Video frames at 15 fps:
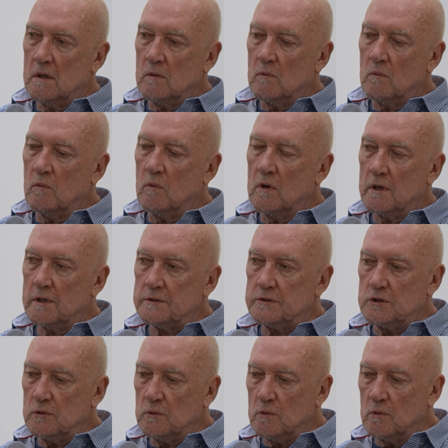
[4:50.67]
work
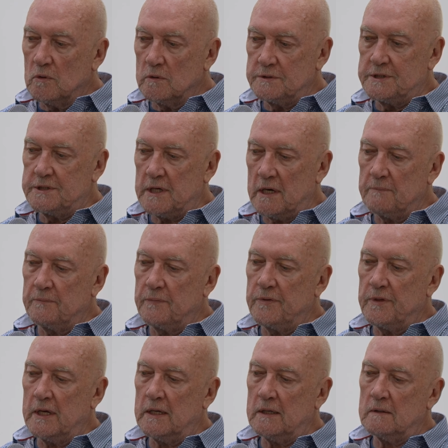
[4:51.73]
towards
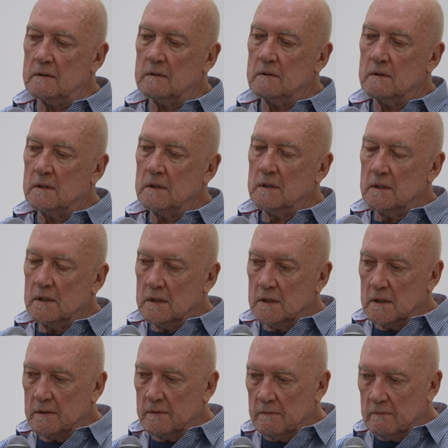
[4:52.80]
something
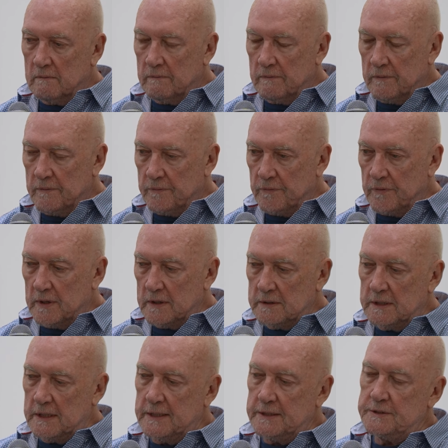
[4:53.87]
that
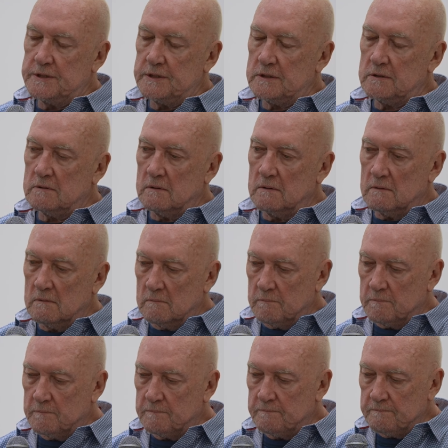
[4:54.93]
is
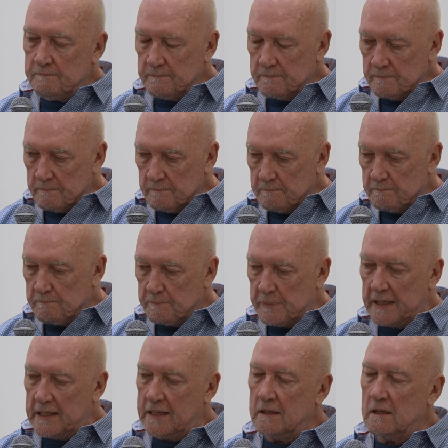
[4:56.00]

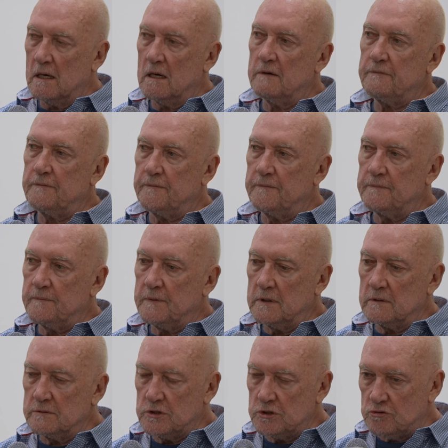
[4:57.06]
big enough,
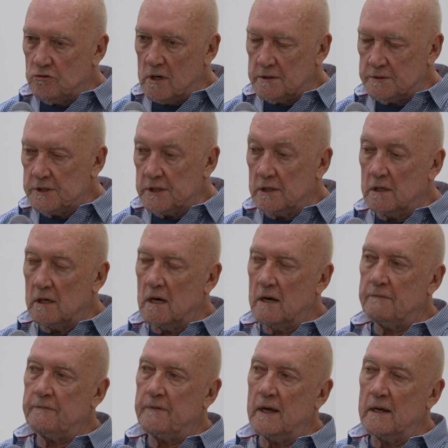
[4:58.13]
constructed
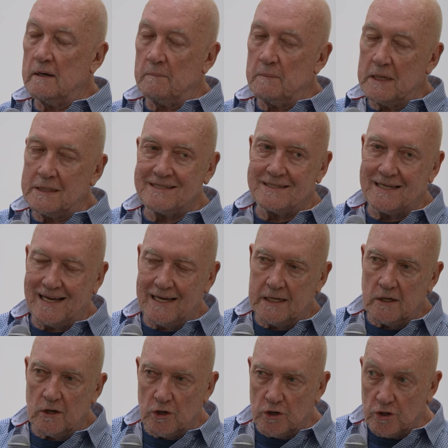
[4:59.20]
enough, and I must say
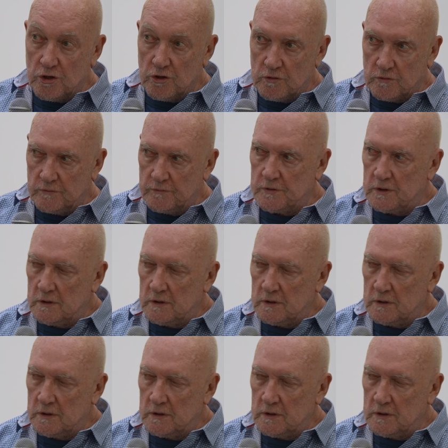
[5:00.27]
earned